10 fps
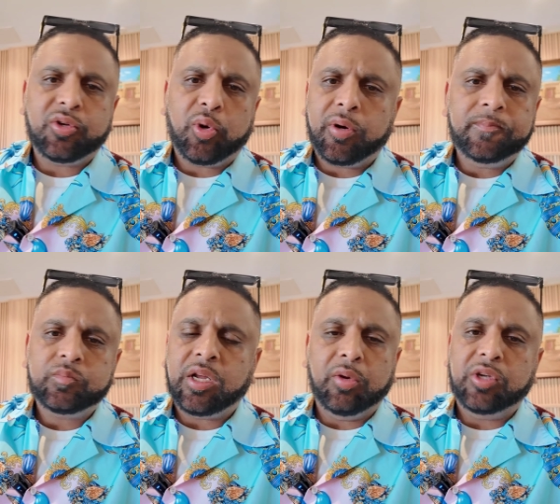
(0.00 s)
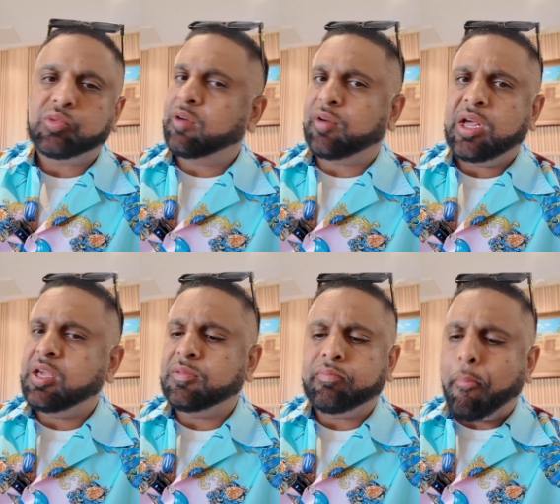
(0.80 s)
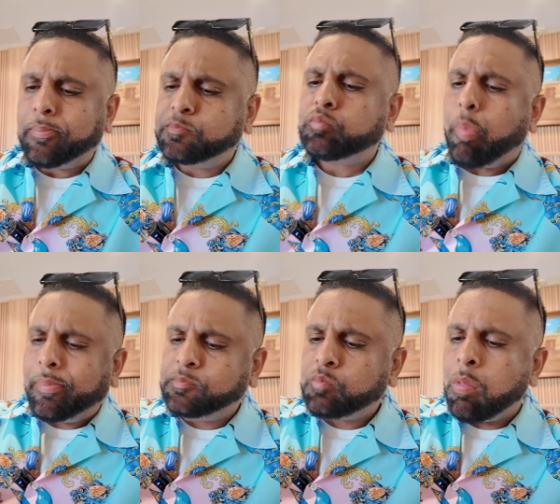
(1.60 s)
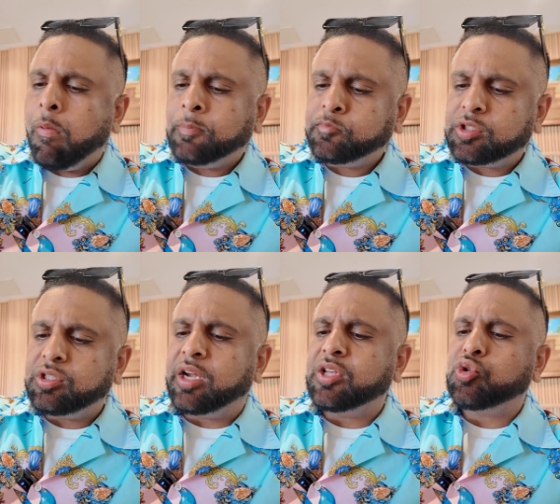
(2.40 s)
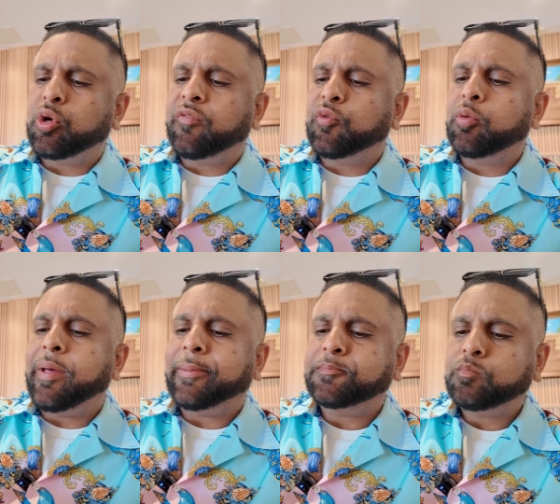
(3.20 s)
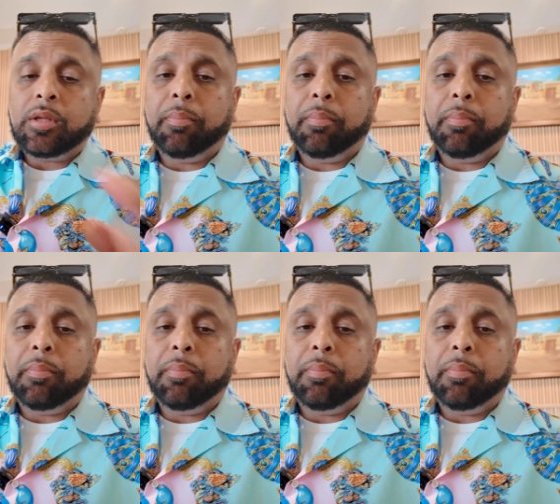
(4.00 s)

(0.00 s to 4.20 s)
the door. Anyways, whenever I eat, you gotta enjoy your food, man.